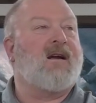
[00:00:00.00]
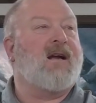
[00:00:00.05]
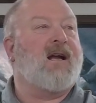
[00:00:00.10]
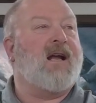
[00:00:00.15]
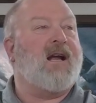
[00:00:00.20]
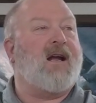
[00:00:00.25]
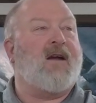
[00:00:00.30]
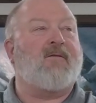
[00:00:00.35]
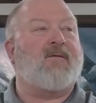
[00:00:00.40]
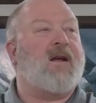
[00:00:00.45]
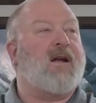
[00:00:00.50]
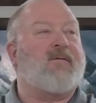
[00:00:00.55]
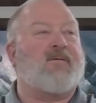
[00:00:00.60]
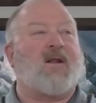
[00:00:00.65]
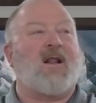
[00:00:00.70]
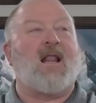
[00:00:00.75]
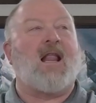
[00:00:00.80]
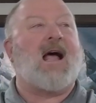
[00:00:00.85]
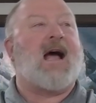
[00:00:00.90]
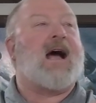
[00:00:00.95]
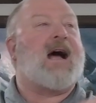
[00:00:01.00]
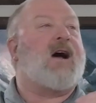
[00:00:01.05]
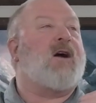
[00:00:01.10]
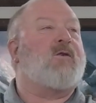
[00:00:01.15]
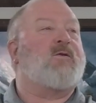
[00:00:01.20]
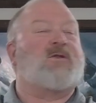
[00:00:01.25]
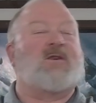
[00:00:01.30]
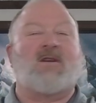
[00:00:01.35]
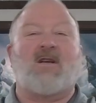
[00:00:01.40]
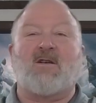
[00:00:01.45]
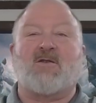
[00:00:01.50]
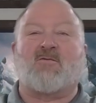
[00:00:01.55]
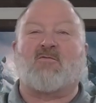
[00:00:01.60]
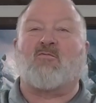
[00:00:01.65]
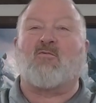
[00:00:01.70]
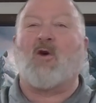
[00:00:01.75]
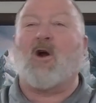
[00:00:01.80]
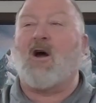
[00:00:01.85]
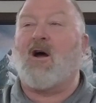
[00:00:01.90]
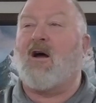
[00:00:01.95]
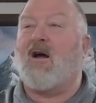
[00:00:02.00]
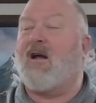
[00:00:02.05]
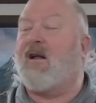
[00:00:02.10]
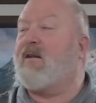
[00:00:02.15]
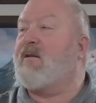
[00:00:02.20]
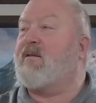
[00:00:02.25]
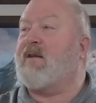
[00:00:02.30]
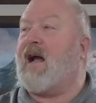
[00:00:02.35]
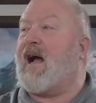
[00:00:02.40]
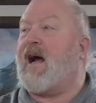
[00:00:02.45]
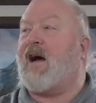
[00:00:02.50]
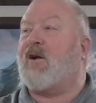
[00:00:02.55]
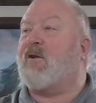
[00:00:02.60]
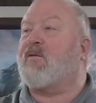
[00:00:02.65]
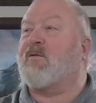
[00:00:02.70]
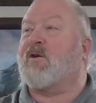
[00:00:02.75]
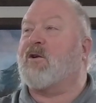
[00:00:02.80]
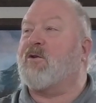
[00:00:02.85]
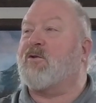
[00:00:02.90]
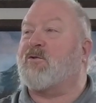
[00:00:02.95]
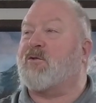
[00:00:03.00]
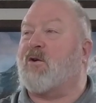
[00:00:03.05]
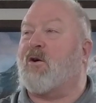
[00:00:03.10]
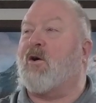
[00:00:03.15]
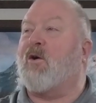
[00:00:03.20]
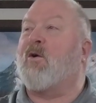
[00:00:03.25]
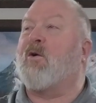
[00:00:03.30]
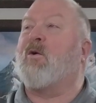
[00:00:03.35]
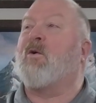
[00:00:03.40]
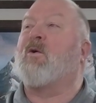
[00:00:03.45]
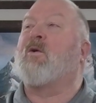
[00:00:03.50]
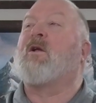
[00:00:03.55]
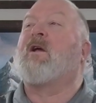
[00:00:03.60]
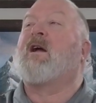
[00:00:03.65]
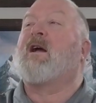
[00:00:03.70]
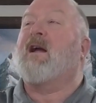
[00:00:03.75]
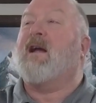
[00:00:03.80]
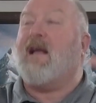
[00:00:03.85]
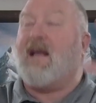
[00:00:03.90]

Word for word: if, if allowed to just run out of control,